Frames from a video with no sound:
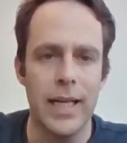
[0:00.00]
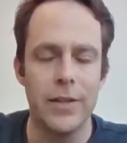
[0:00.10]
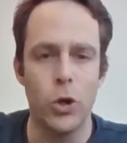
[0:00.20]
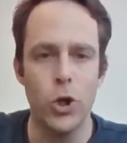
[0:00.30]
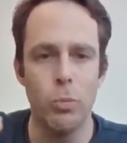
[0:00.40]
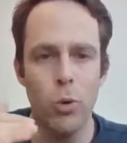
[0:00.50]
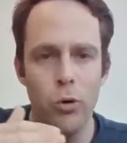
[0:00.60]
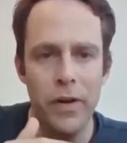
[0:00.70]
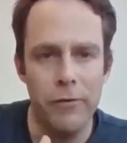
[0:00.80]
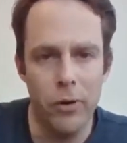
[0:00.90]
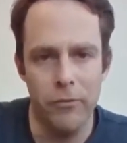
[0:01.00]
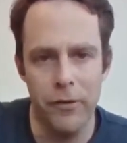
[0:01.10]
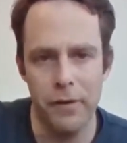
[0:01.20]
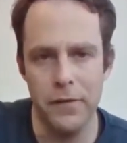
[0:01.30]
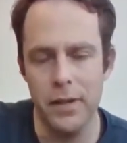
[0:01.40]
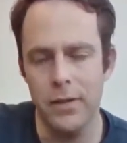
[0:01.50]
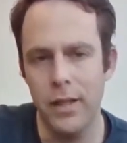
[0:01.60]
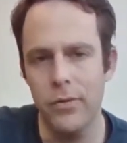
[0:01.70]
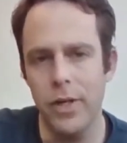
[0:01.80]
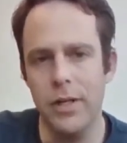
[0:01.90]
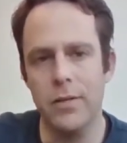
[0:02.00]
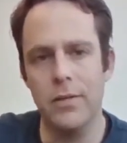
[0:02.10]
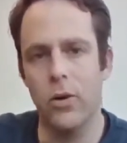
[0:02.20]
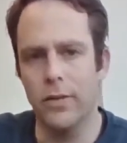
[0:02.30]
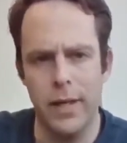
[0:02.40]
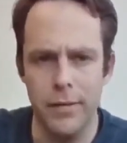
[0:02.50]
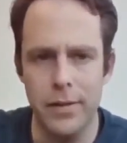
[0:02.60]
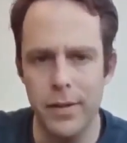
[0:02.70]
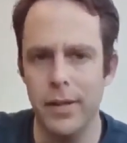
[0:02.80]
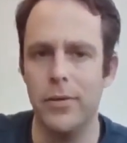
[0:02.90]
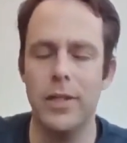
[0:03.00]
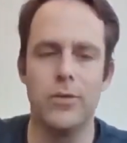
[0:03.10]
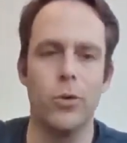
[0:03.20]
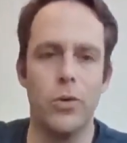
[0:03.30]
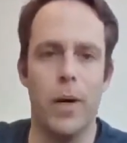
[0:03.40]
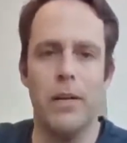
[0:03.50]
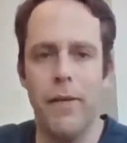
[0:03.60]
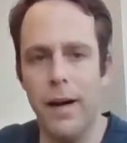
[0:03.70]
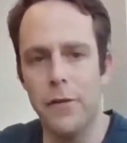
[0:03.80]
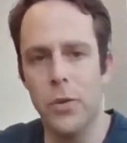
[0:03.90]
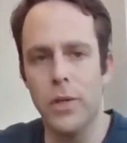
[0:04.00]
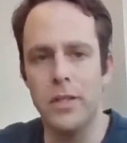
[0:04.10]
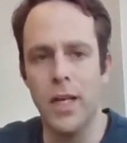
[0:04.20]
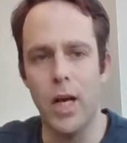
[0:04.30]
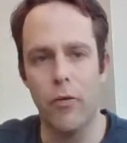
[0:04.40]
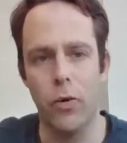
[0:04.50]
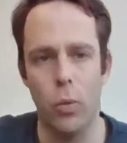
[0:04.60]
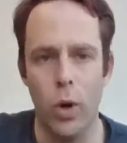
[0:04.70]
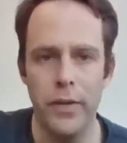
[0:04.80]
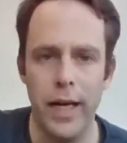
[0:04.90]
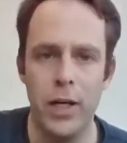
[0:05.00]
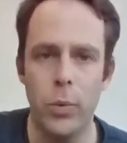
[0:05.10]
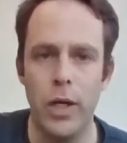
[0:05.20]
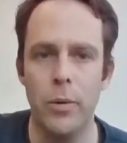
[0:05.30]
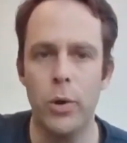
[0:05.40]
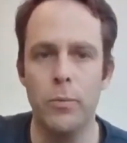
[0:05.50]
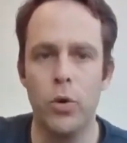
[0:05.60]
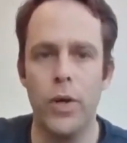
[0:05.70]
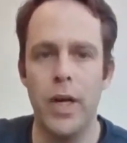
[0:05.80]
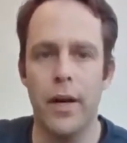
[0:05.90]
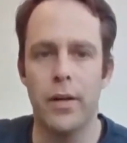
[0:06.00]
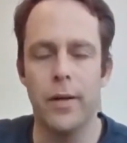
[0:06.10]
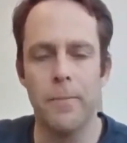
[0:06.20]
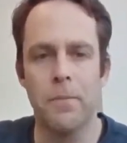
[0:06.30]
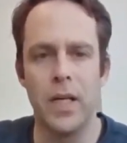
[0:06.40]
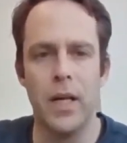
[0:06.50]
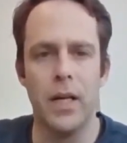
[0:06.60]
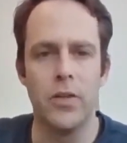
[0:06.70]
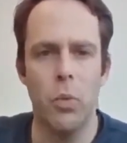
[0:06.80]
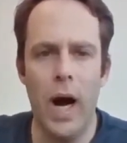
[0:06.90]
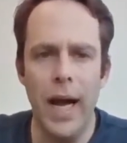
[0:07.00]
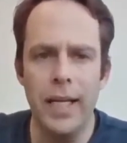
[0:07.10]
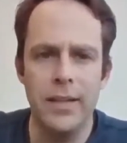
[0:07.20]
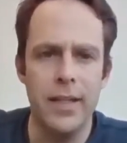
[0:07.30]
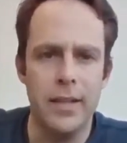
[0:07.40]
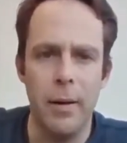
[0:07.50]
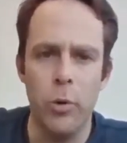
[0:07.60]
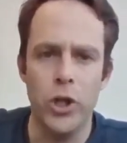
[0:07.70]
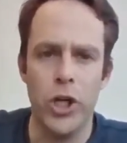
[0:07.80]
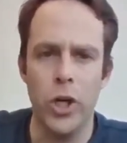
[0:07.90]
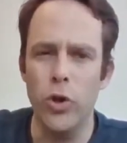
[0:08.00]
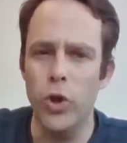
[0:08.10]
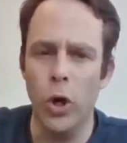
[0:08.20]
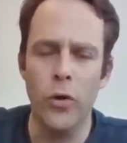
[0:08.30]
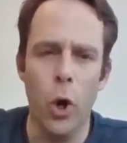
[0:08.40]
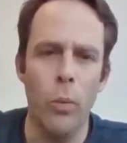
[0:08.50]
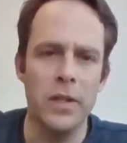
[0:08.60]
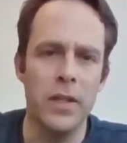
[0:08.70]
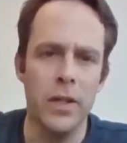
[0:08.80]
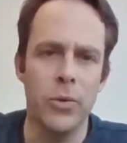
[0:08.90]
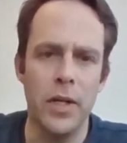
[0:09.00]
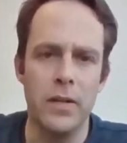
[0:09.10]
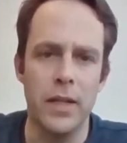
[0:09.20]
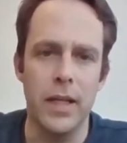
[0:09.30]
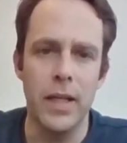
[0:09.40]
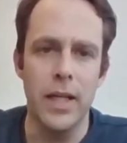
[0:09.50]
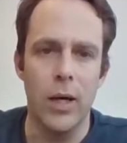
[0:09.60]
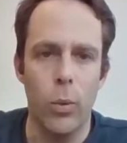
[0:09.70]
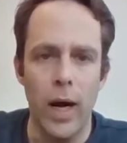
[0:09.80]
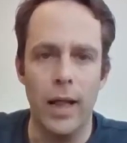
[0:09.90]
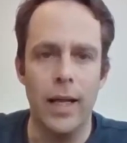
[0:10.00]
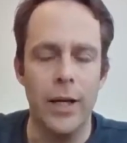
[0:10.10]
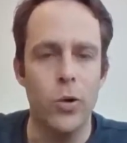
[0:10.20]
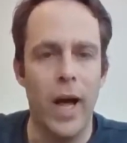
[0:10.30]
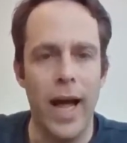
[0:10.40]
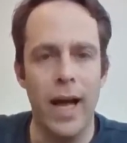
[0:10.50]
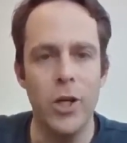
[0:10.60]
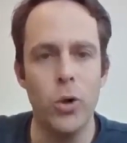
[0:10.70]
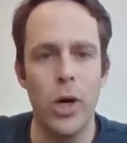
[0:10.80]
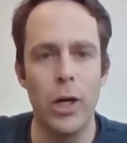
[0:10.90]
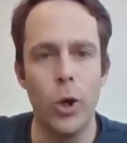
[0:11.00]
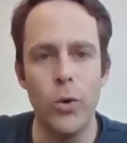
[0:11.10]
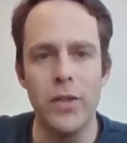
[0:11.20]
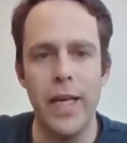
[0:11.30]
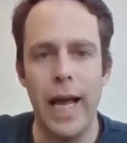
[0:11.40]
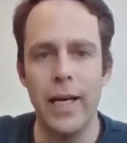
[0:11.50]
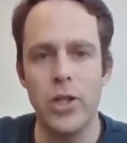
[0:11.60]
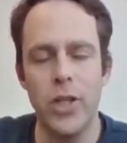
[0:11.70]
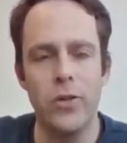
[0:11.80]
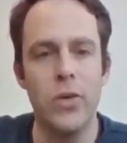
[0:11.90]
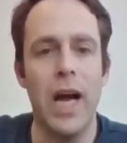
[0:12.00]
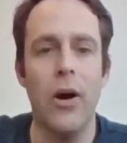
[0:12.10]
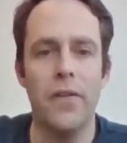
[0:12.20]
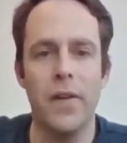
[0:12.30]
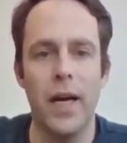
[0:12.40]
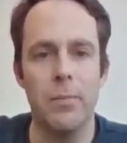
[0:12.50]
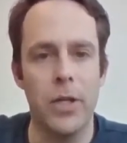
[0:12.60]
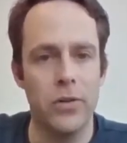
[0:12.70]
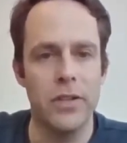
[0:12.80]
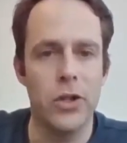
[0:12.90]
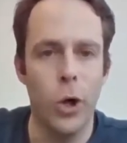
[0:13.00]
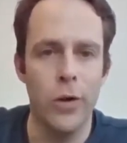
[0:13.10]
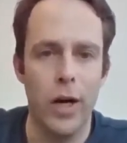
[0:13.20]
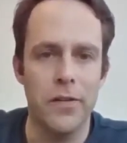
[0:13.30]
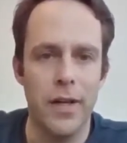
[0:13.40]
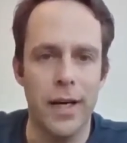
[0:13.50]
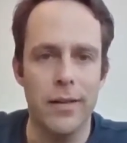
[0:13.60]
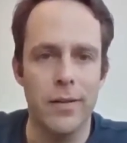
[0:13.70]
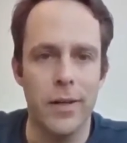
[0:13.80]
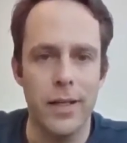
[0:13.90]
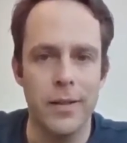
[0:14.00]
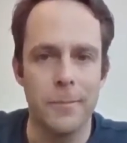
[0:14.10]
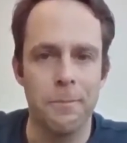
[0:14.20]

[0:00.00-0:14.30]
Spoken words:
So you're moving from 15 degrees or 17 degrees to 25 degrees, from one equilibrium to another. So why is the temperature not always increasing? Well, you are losing energy to the outside because it's cold outside, right?